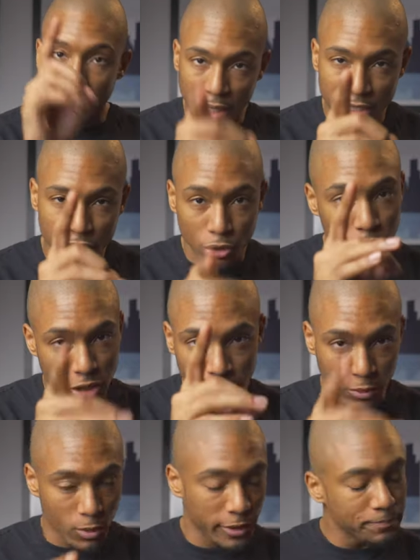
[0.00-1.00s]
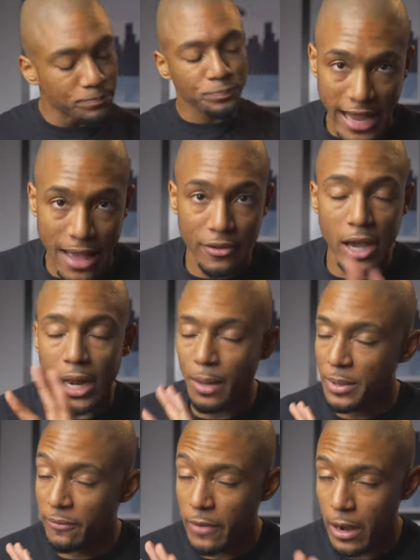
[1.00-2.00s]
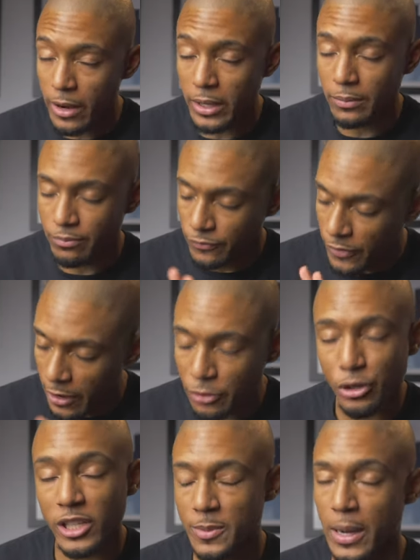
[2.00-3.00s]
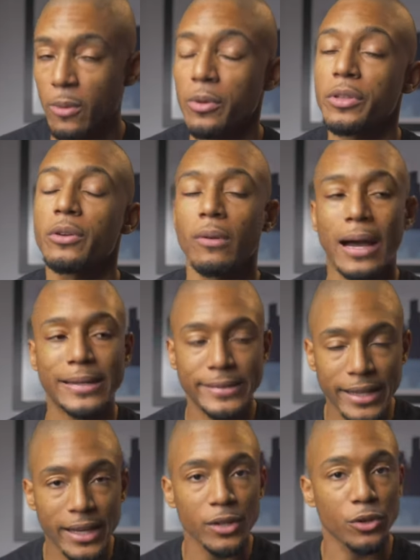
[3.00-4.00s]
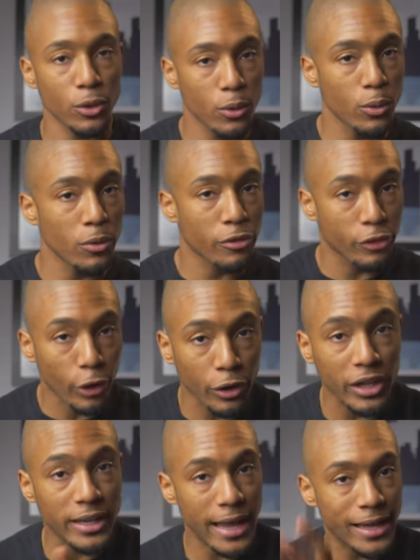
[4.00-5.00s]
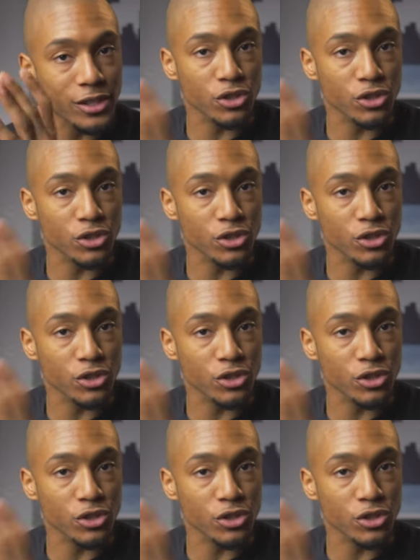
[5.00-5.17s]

Bless you, Jeff Warren. Caveat, I'll be very, very transparent with you. I didn't do 30 days